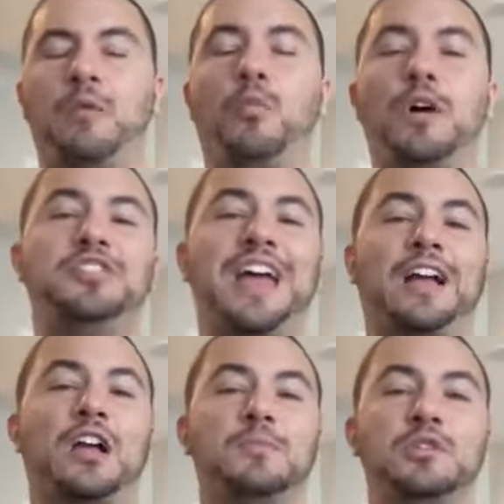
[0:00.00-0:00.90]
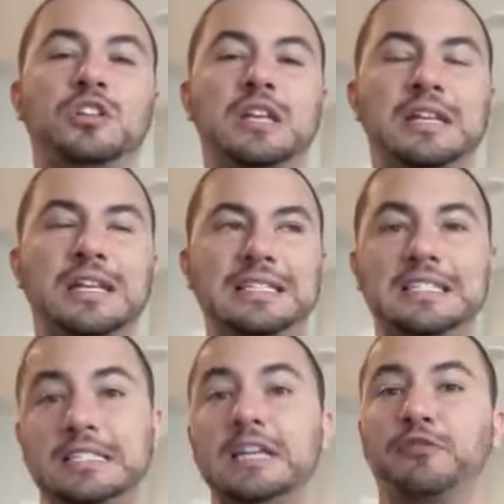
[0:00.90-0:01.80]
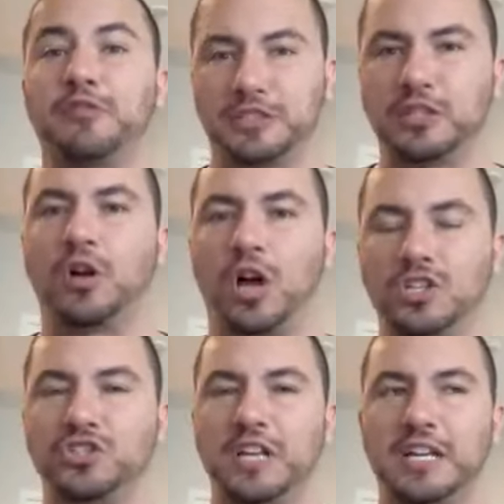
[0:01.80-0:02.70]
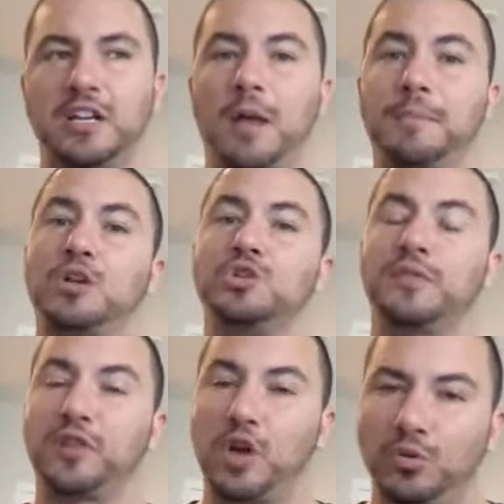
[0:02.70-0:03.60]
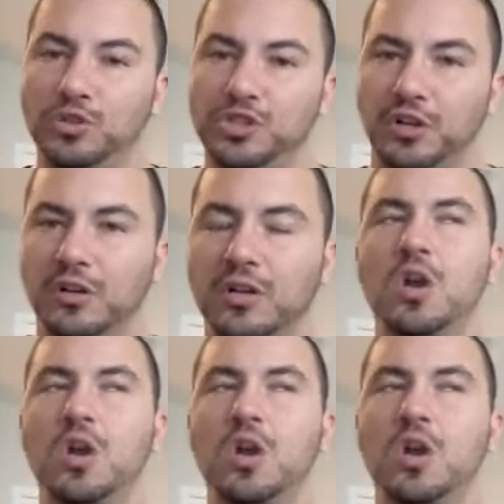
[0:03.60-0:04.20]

what that community needs is different in all 189 because you have culture.